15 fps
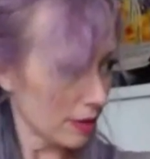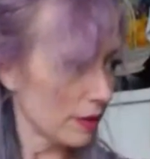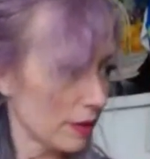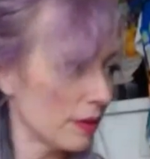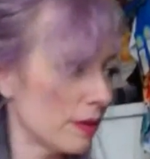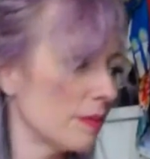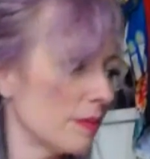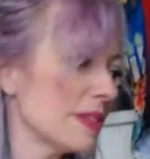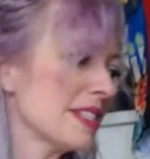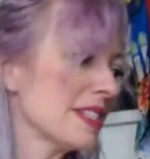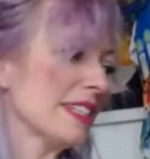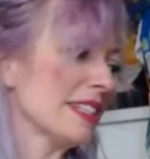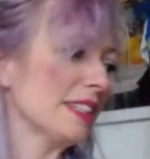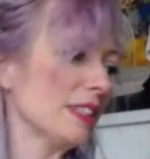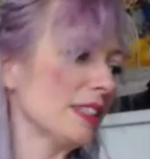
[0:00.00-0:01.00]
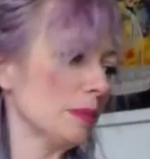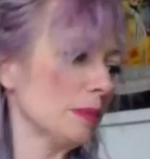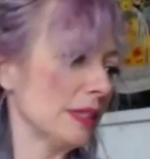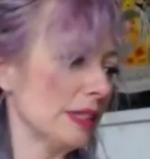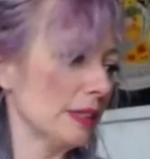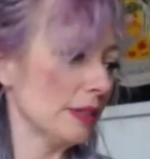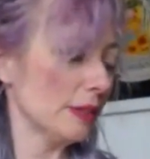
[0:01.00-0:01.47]
Oh, stay there,
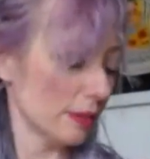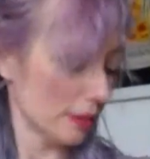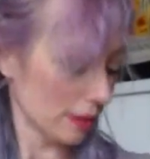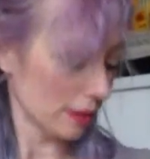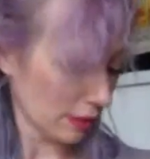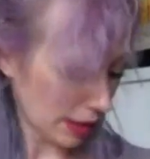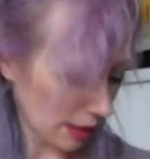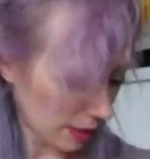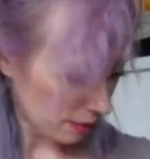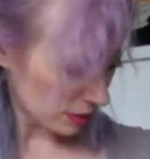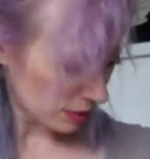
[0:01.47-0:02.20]
please. Okay, what's